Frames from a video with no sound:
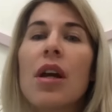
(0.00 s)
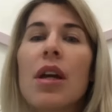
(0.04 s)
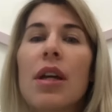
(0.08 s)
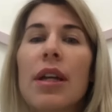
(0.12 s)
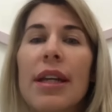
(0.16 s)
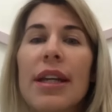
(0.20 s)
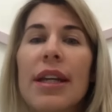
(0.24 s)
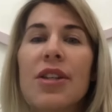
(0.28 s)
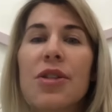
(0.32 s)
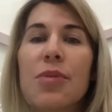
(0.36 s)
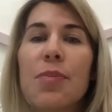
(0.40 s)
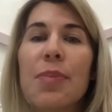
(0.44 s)

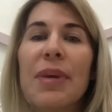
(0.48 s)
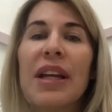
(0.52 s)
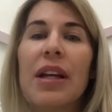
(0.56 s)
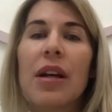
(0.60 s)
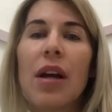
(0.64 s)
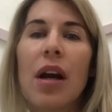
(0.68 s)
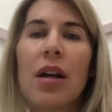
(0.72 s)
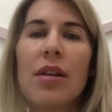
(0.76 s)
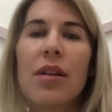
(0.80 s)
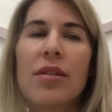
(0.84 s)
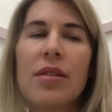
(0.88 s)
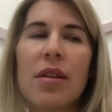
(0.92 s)
is
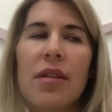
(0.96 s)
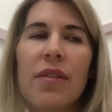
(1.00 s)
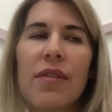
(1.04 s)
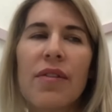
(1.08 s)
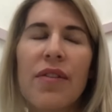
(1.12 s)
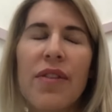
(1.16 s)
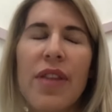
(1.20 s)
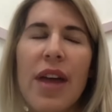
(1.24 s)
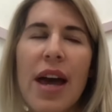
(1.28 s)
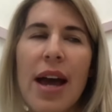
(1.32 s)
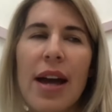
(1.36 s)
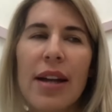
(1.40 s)
because of
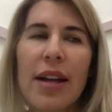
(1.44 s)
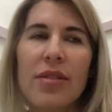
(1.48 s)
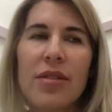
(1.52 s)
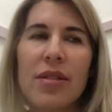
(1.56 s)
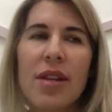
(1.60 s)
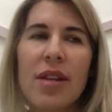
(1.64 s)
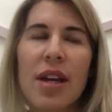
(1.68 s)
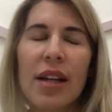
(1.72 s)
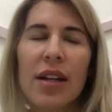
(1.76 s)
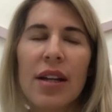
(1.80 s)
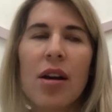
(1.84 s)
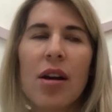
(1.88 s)

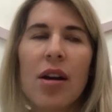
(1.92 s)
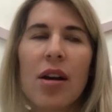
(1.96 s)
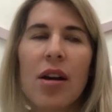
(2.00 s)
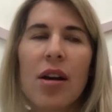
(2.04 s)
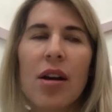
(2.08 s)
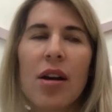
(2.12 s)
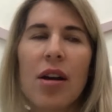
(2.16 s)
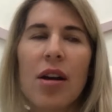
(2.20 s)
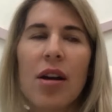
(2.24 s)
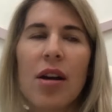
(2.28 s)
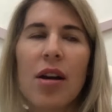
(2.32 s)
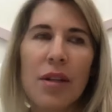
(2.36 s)
that
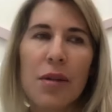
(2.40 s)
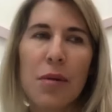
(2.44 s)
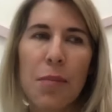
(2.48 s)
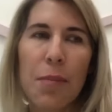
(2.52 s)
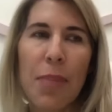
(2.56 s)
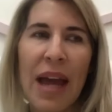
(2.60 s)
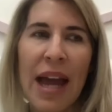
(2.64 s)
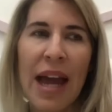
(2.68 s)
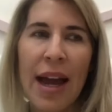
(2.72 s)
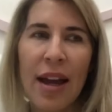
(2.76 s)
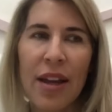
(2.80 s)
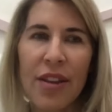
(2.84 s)
constant
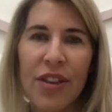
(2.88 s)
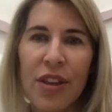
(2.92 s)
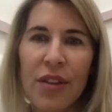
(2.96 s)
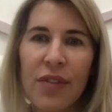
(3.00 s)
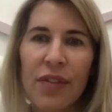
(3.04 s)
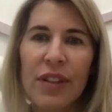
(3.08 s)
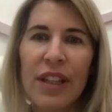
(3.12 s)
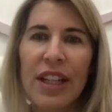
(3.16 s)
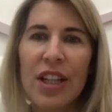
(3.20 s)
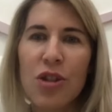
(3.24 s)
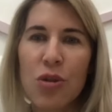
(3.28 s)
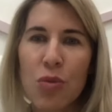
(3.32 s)
path of
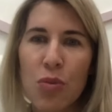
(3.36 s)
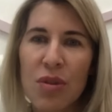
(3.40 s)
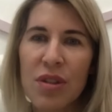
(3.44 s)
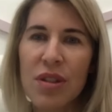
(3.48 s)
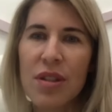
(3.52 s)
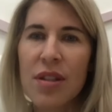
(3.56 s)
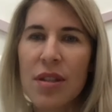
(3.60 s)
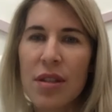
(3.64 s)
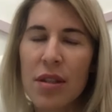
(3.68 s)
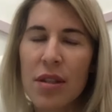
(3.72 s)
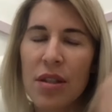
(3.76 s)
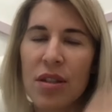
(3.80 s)
least
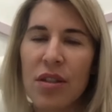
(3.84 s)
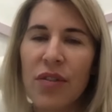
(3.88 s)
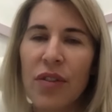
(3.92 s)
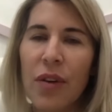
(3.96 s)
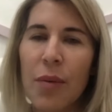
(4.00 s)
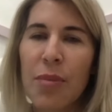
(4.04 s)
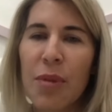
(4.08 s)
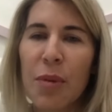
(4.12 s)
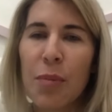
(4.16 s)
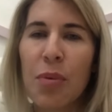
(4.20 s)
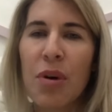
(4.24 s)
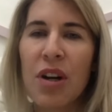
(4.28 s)
resistance from the
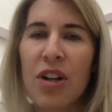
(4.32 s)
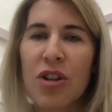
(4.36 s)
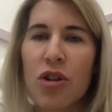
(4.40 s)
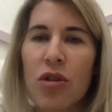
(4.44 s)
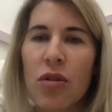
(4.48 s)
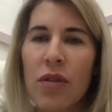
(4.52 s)
pressure of